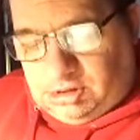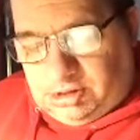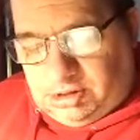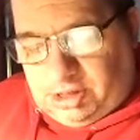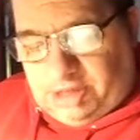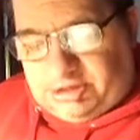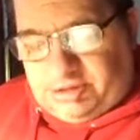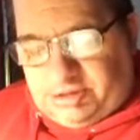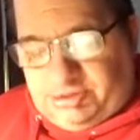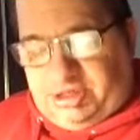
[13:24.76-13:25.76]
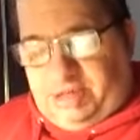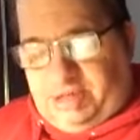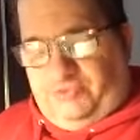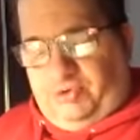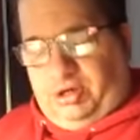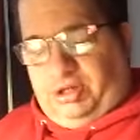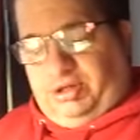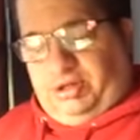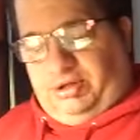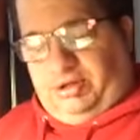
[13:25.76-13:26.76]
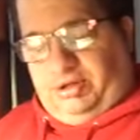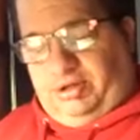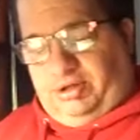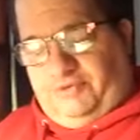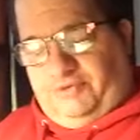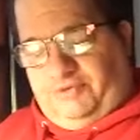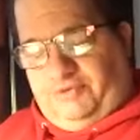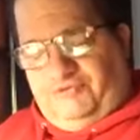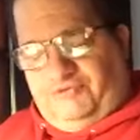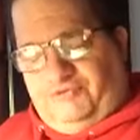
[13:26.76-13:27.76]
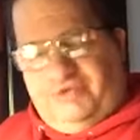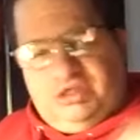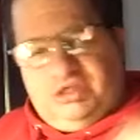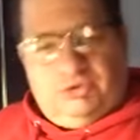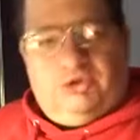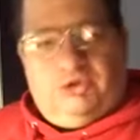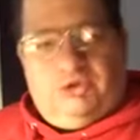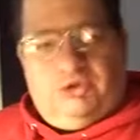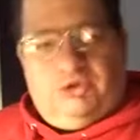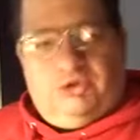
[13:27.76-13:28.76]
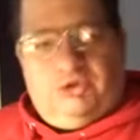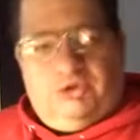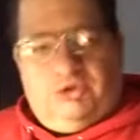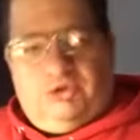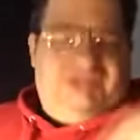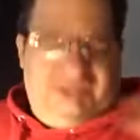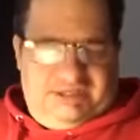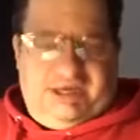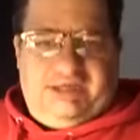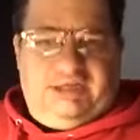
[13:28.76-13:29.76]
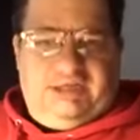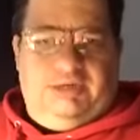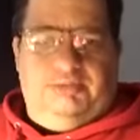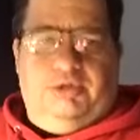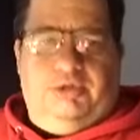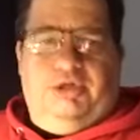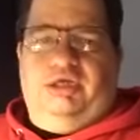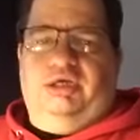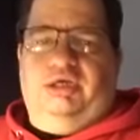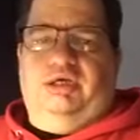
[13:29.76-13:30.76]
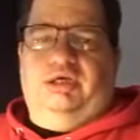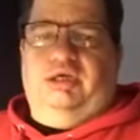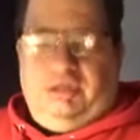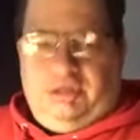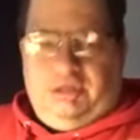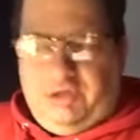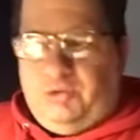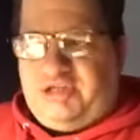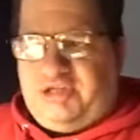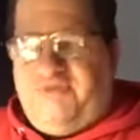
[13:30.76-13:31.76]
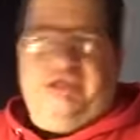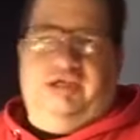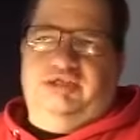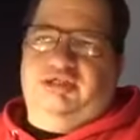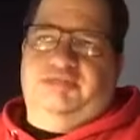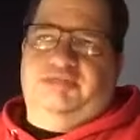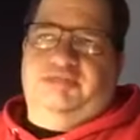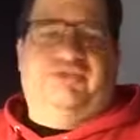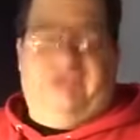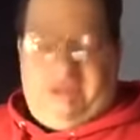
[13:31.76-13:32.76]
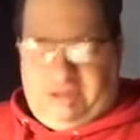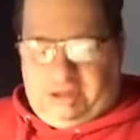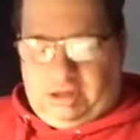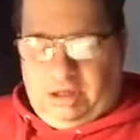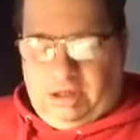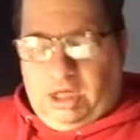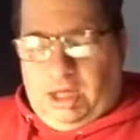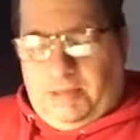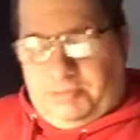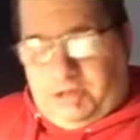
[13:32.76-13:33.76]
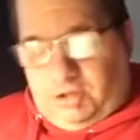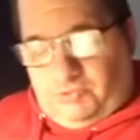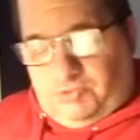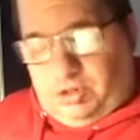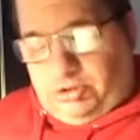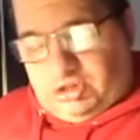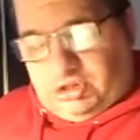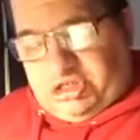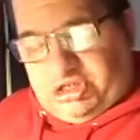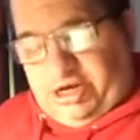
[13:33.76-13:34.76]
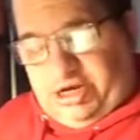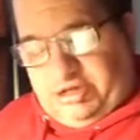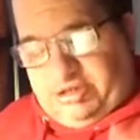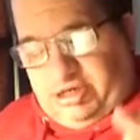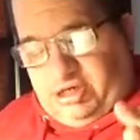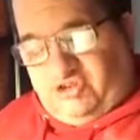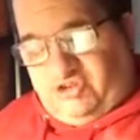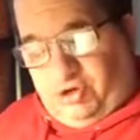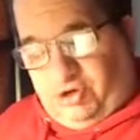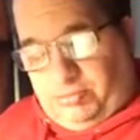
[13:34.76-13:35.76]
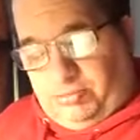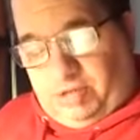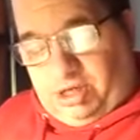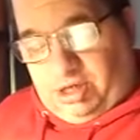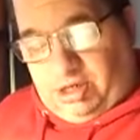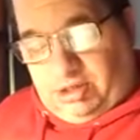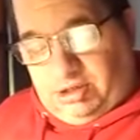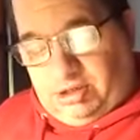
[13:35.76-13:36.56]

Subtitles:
as I was saying before, the visuals, the seaside community, the views, everything is just breathtaking. Peter Rieger shines in this film, and